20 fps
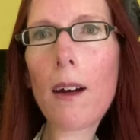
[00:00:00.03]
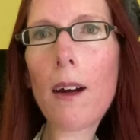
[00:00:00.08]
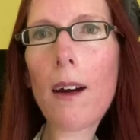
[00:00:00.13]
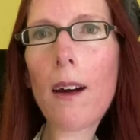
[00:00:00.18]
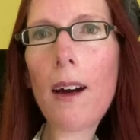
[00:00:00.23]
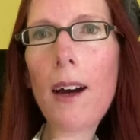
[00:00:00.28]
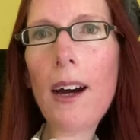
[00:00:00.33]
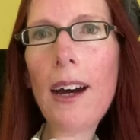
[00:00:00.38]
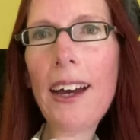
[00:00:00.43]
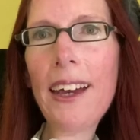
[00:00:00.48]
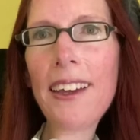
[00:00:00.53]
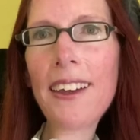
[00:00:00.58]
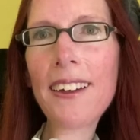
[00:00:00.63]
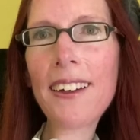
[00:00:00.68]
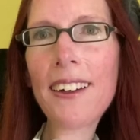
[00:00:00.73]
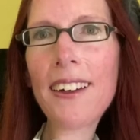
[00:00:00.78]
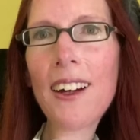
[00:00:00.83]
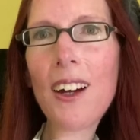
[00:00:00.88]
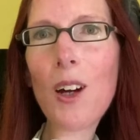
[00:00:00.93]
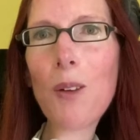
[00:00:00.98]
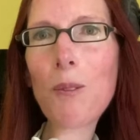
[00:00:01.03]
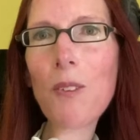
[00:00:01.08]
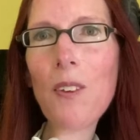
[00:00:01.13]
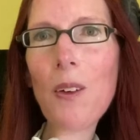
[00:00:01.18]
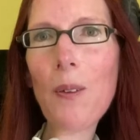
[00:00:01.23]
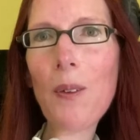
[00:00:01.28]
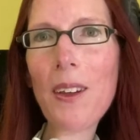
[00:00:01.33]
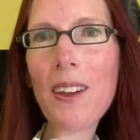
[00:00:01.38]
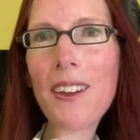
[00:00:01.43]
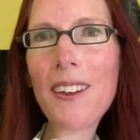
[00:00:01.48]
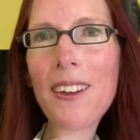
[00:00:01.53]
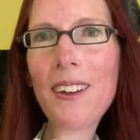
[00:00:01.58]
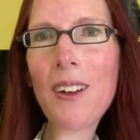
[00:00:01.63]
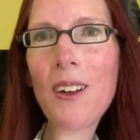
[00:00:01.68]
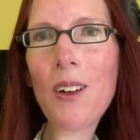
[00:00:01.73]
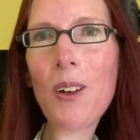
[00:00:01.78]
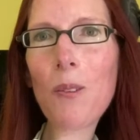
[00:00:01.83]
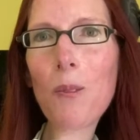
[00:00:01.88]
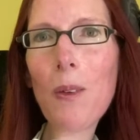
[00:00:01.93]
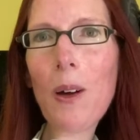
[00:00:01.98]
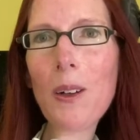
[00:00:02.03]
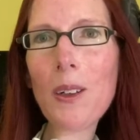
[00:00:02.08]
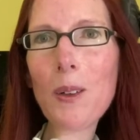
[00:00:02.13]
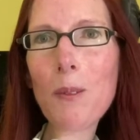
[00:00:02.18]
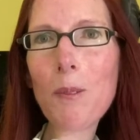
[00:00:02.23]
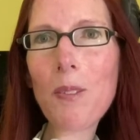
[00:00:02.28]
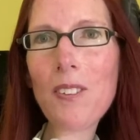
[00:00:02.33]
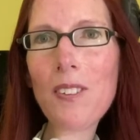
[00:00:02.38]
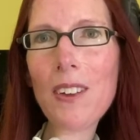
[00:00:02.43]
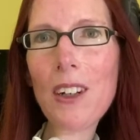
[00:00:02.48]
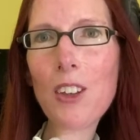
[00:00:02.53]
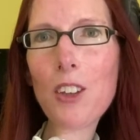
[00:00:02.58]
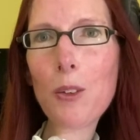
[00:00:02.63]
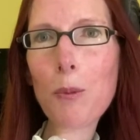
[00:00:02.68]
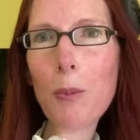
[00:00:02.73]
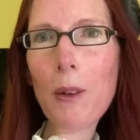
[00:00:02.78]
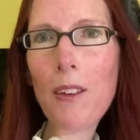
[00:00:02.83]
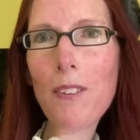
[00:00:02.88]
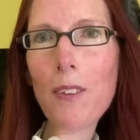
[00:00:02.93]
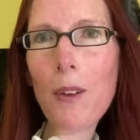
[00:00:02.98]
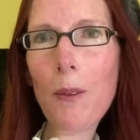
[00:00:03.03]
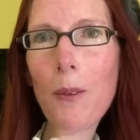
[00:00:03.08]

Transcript: Hi, I'm Zoe. Welcome to Touched by Zoe.